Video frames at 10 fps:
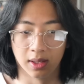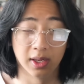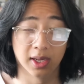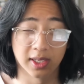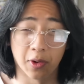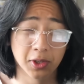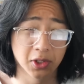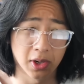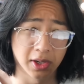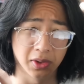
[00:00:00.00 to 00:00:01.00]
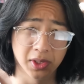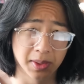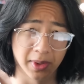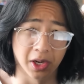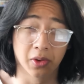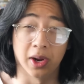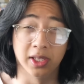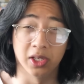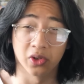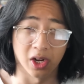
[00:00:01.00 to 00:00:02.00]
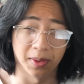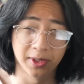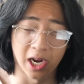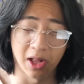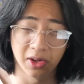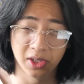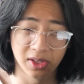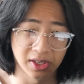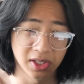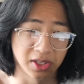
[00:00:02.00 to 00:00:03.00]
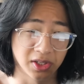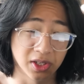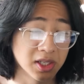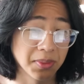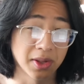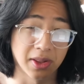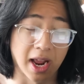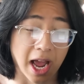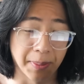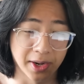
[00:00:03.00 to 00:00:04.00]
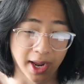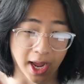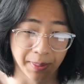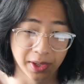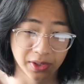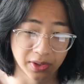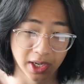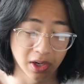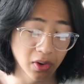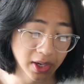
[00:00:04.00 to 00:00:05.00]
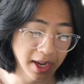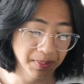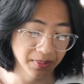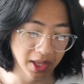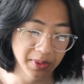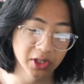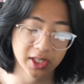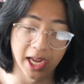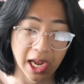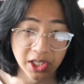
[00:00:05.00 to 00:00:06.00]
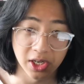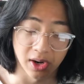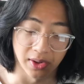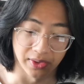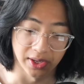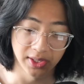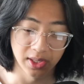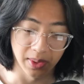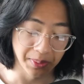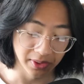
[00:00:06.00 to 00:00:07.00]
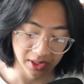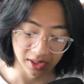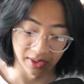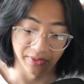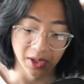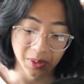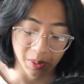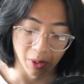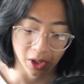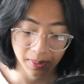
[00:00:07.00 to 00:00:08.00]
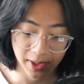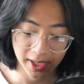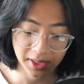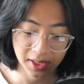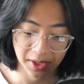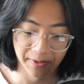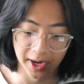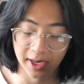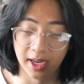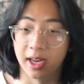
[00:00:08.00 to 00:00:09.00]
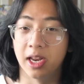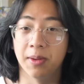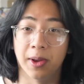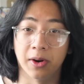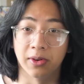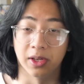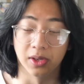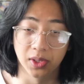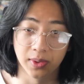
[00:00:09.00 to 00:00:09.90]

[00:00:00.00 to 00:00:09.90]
thing is, I wasn't trying to do some like crazy trade up challenge. This is just something that happened to happen. So I was like, okay, let me just cash in on this. Let me put this on Facebook Marketplace, see if I can get any better deals with